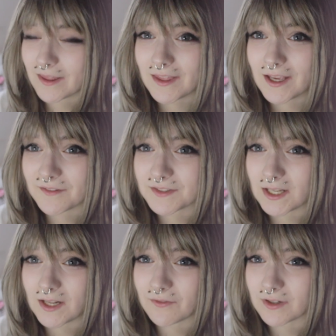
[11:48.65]
I think I've
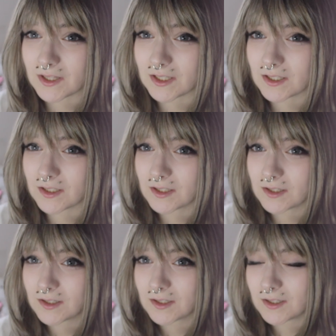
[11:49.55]
said everything.
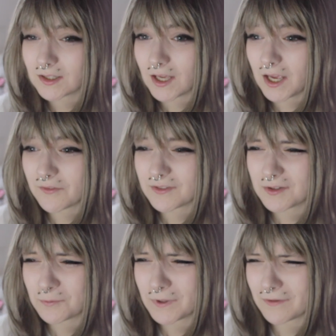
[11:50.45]
I haven't
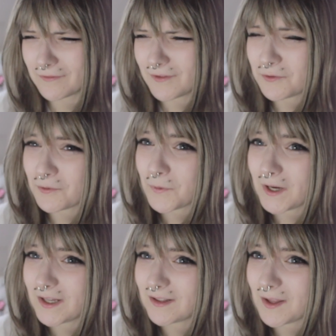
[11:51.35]
done a wig review in a
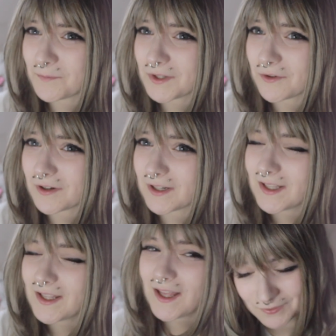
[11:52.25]
while, I'm sorry.
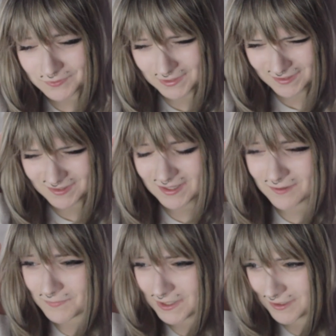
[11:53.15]
So I'm starting to
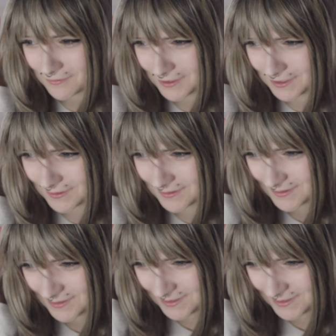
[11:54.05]
get a migraine.